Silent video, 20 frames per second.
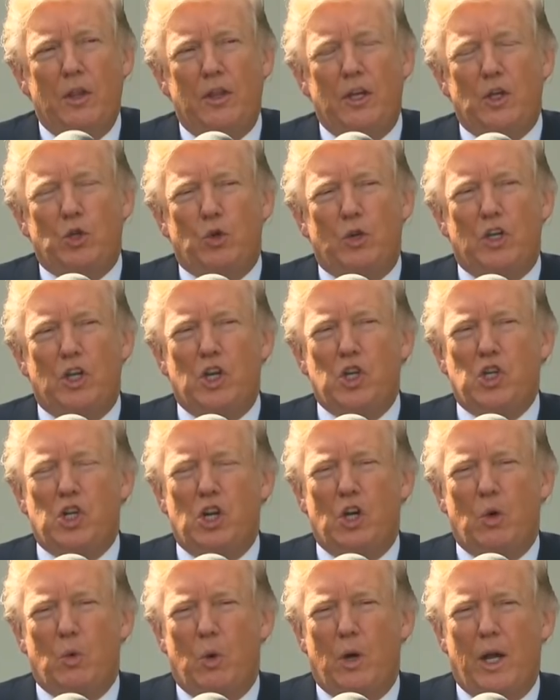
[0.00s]
The
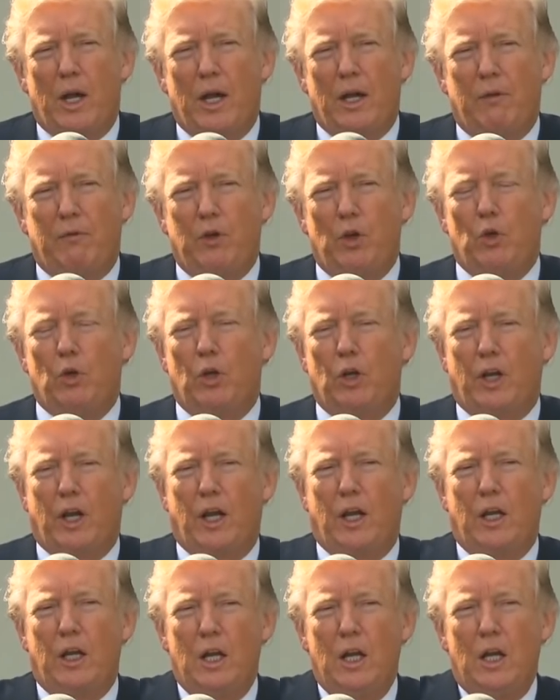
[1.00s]
traditional way, if you look
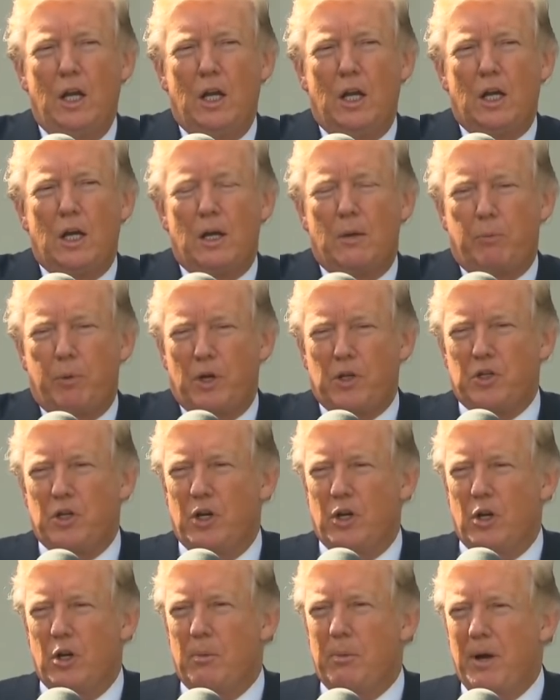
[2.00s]
at uh,
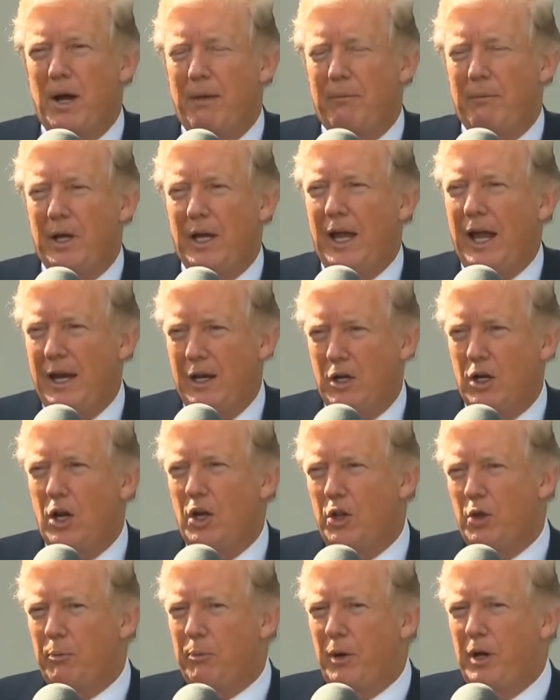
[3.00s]
President Obama and
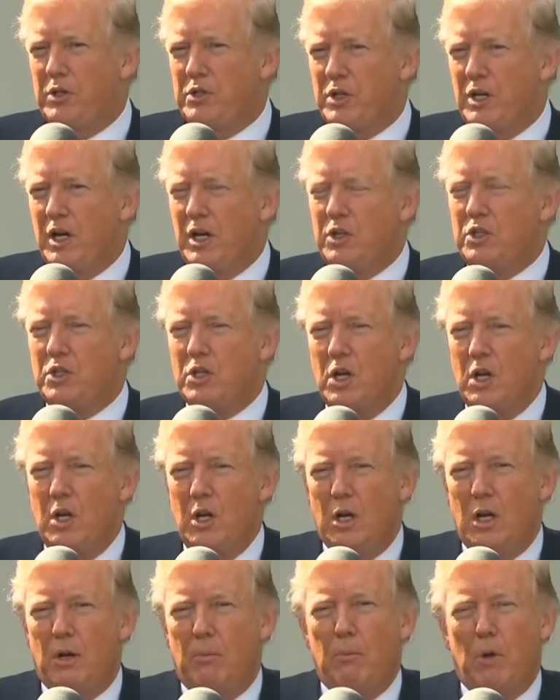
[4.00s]
other presidents,
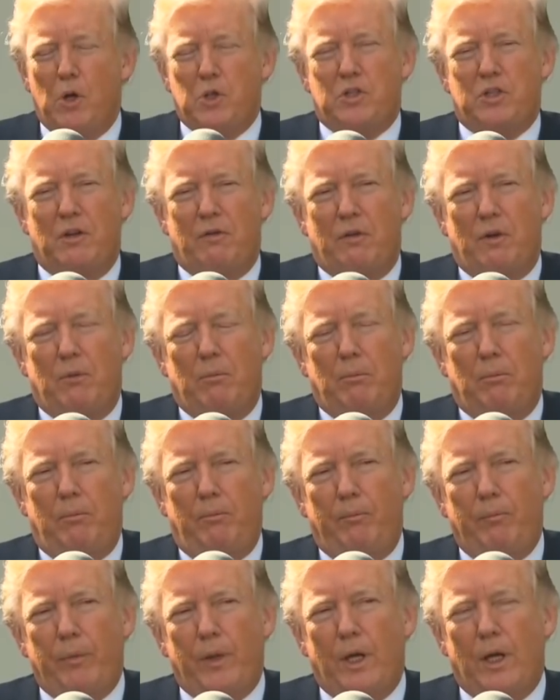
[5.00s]
most of them
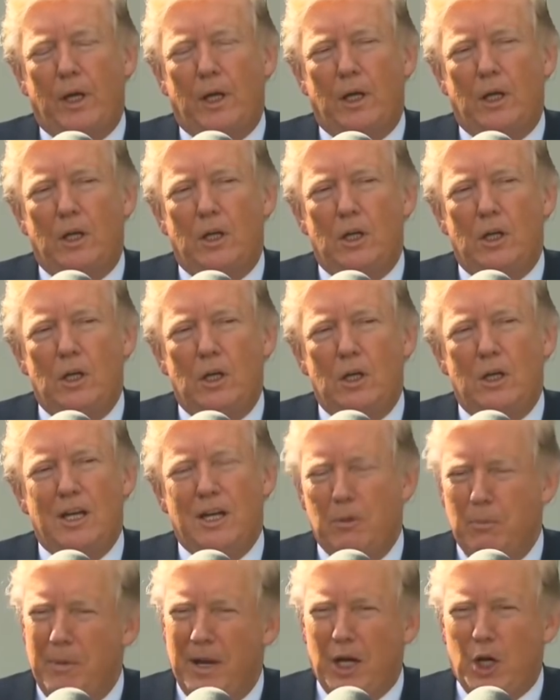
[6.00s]
uh,
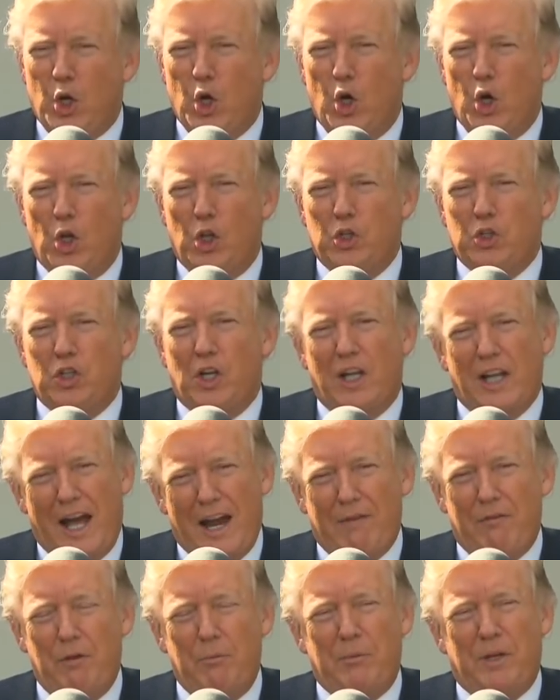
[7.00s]
didn't make calls, a
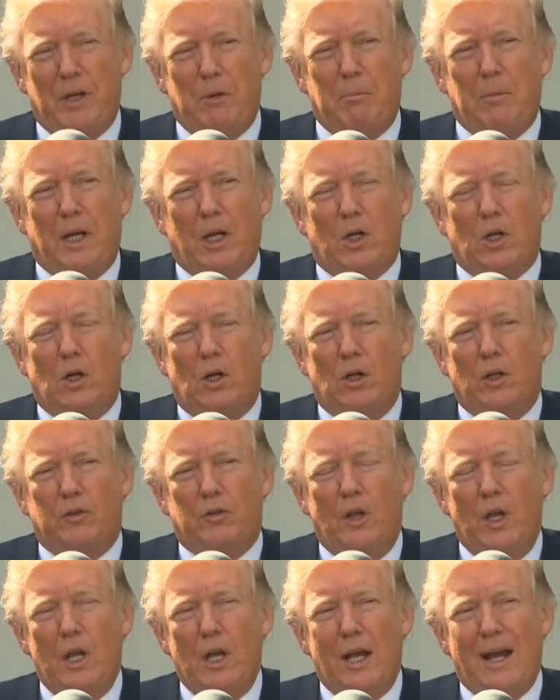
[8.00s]
lot of them didn't make
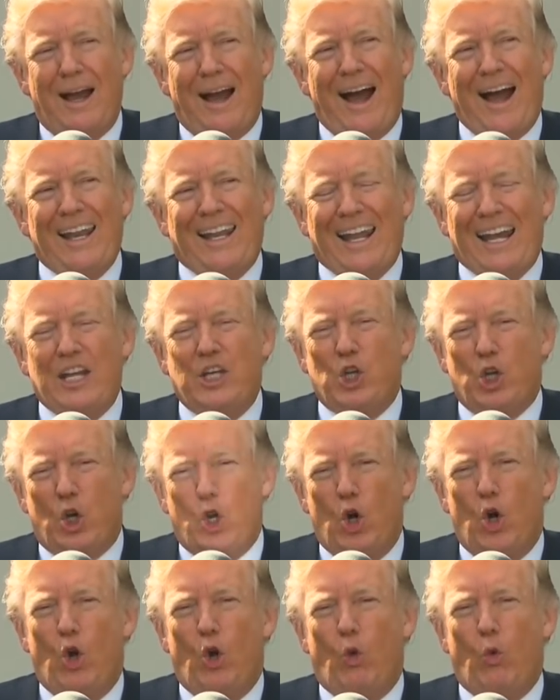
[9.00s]
calls. I like to
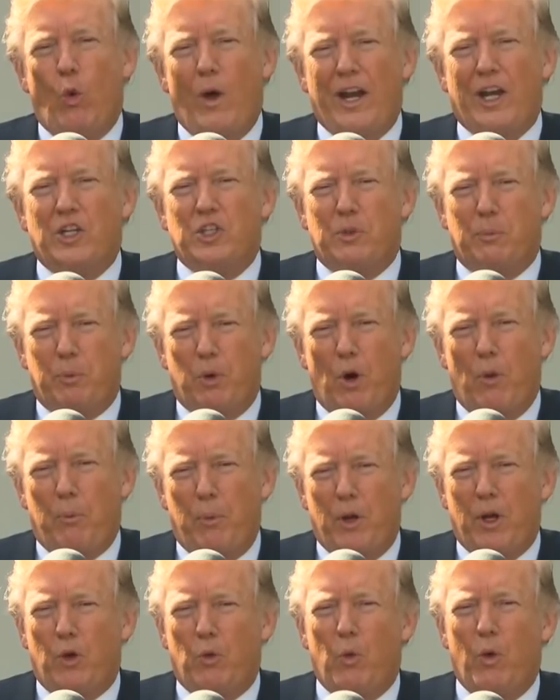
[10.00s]
call when it's
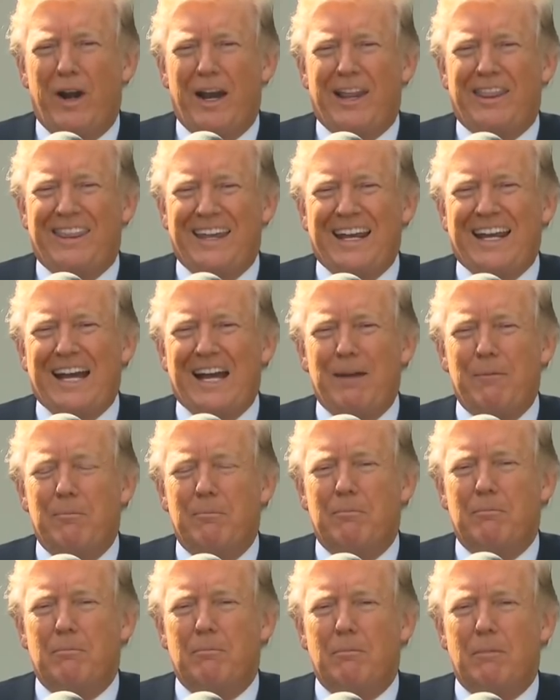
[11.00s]
appropriate, when I think
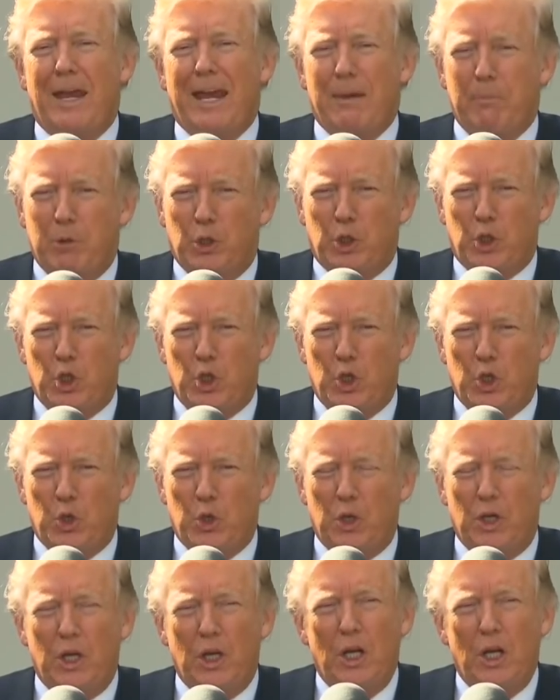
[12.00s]
I'm able to do it.